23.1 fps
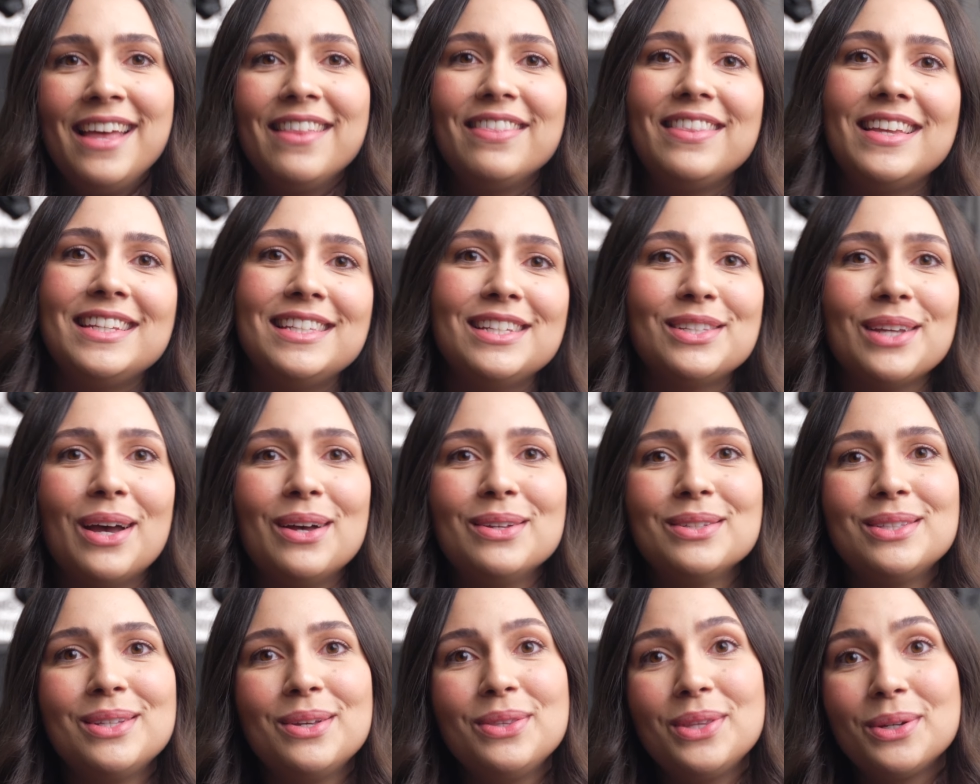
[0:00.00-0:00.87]
This is
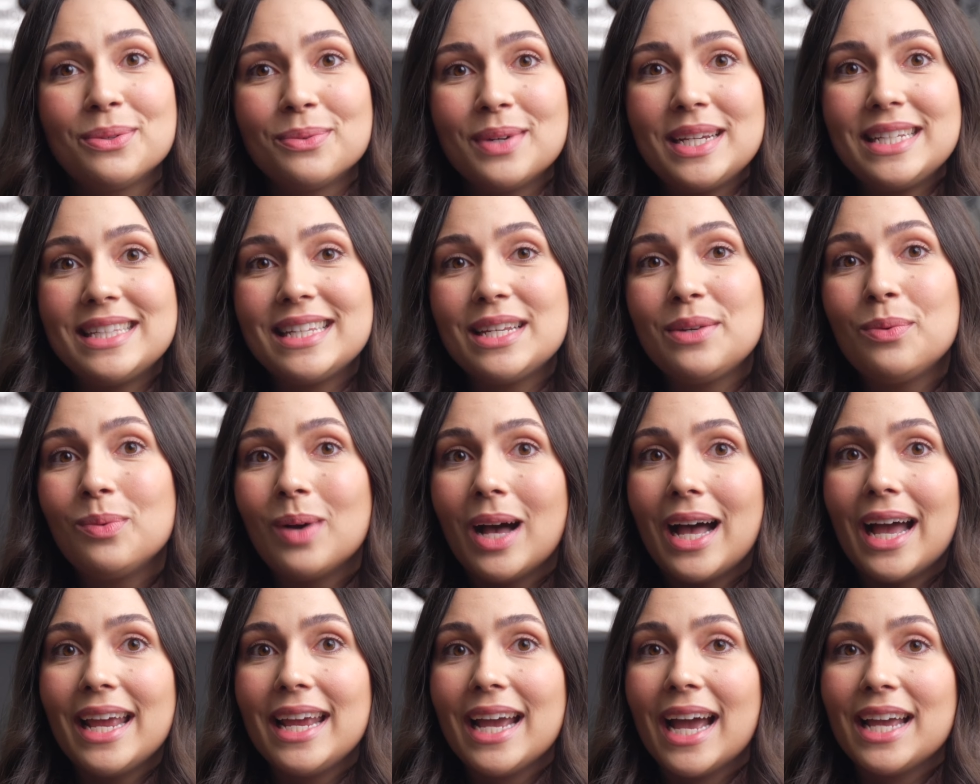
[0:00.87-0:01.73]
also the reason
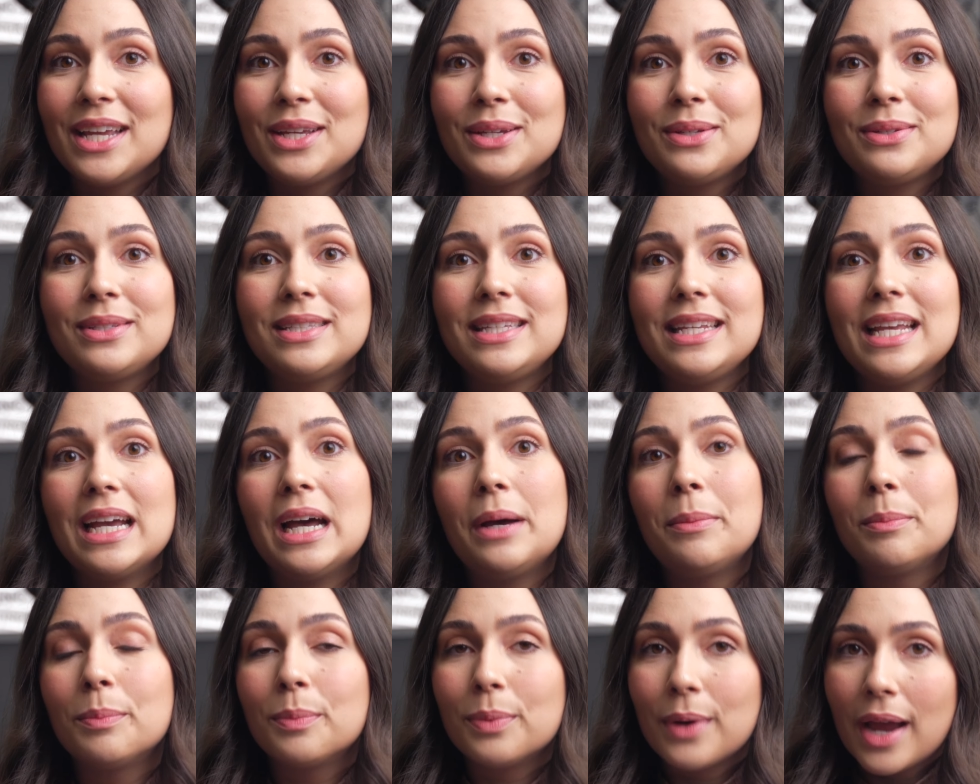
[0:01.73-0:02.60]
why I use the
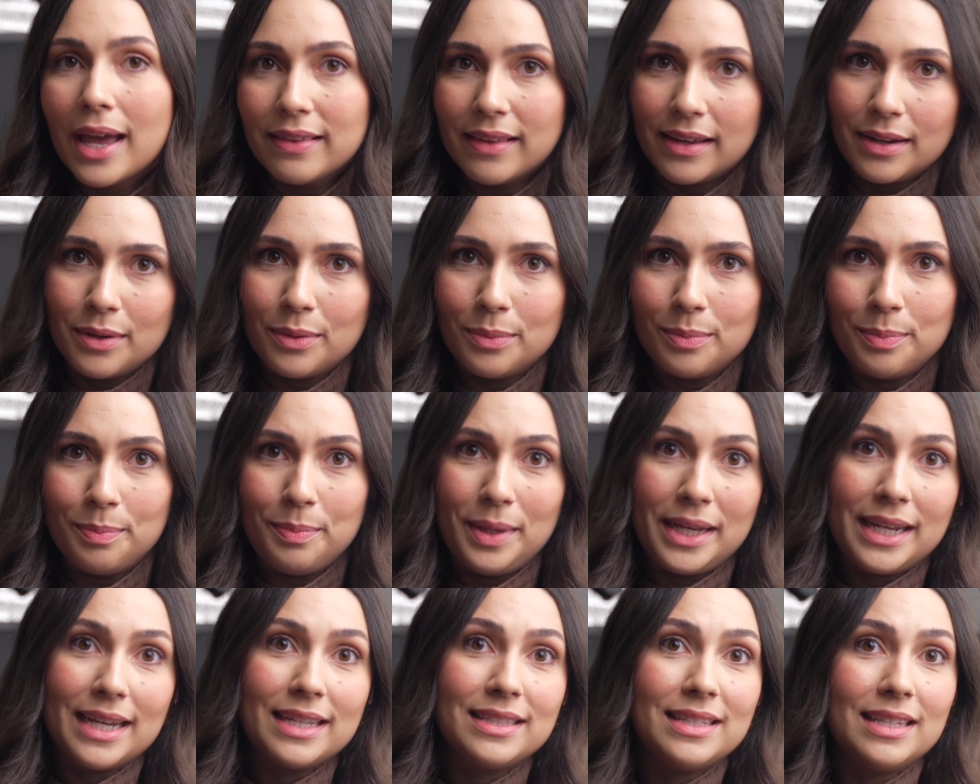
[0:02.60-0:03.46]
umbrella,
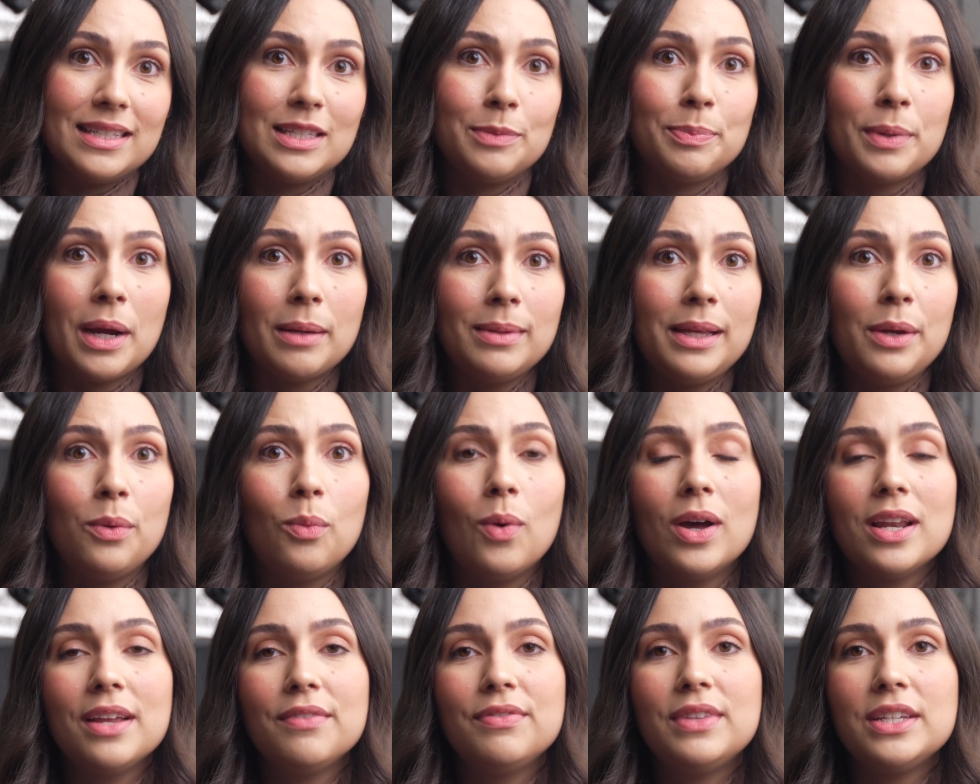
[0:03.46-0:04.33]
because it's probably
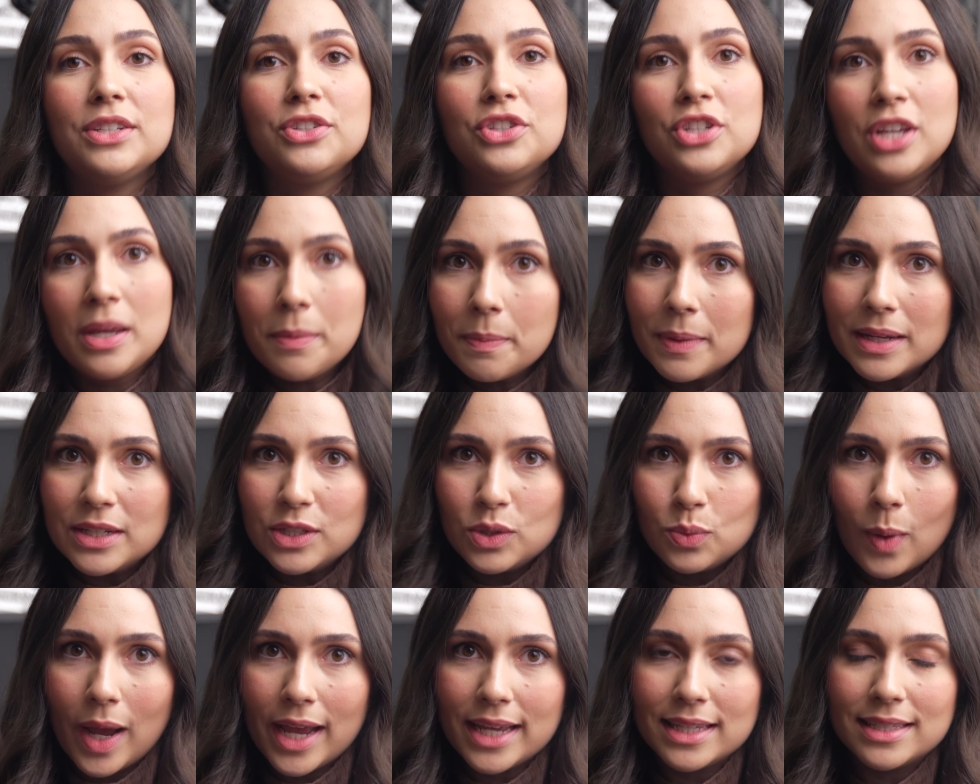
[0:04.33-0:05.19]
one of the
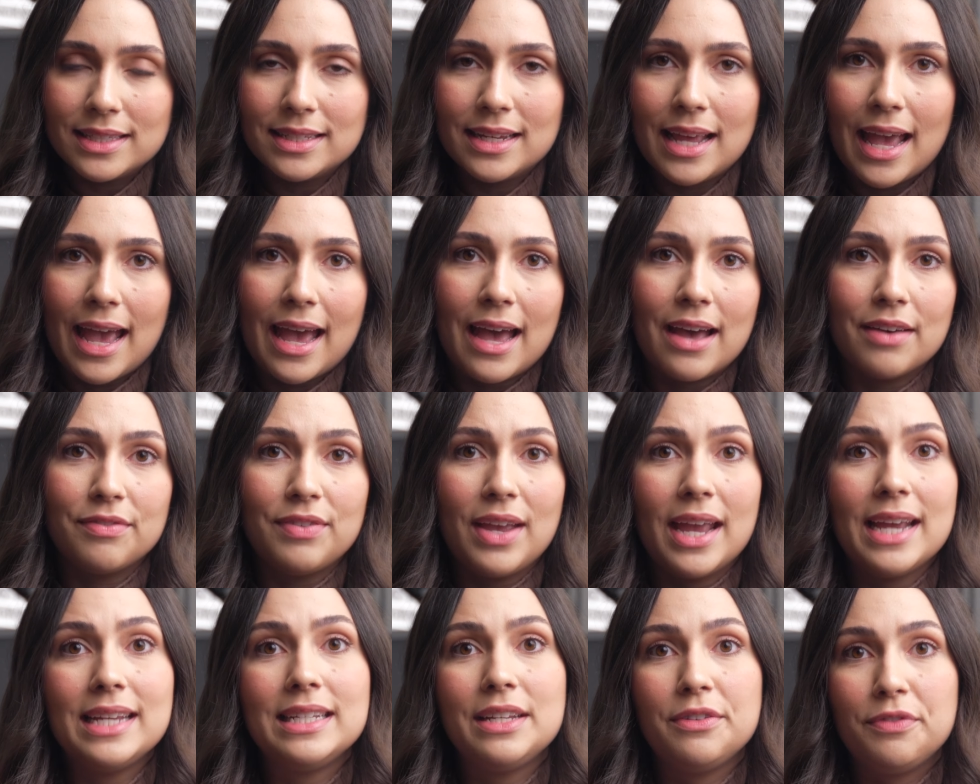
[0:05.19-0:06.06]
cheapest ways to have
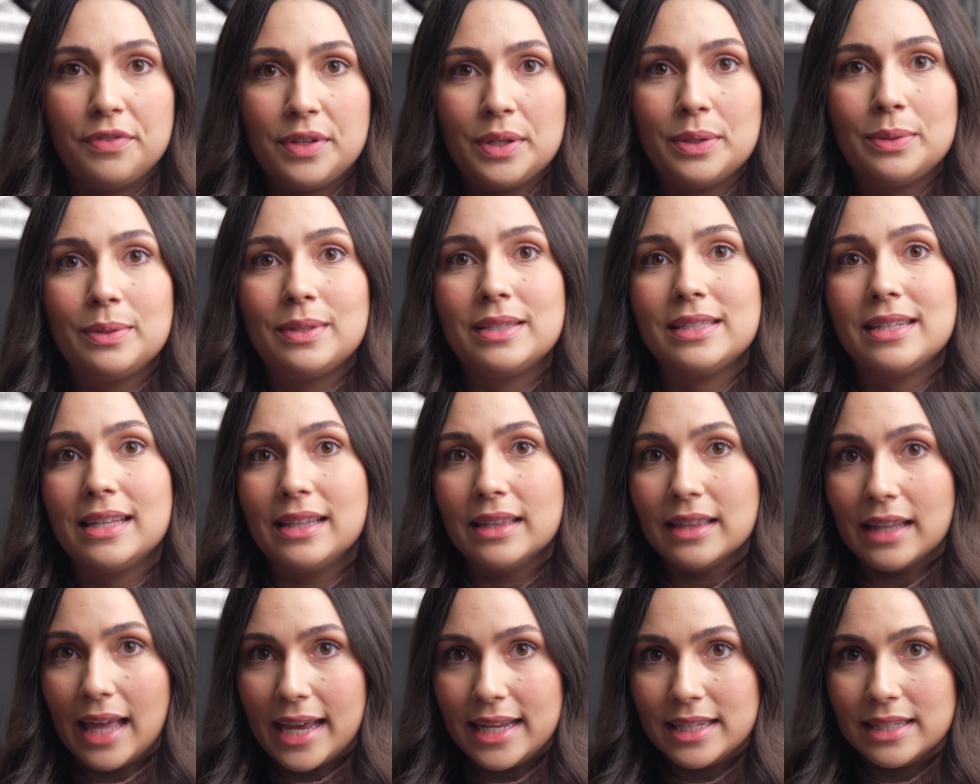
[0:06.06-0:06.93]
a diffuse
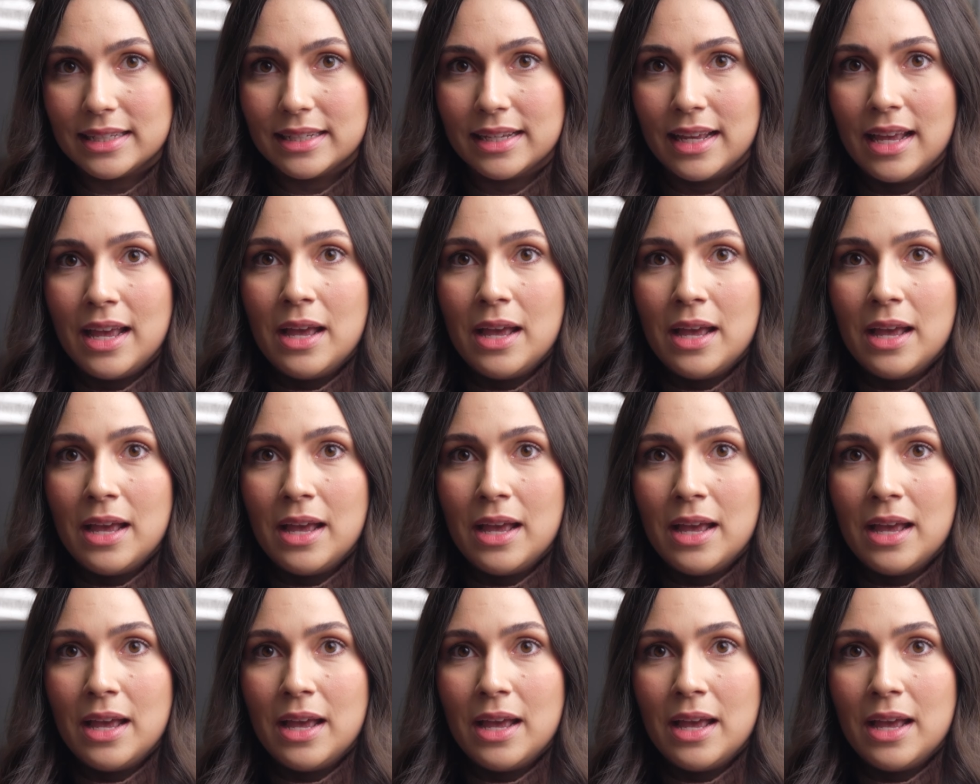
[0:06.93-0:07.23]
light.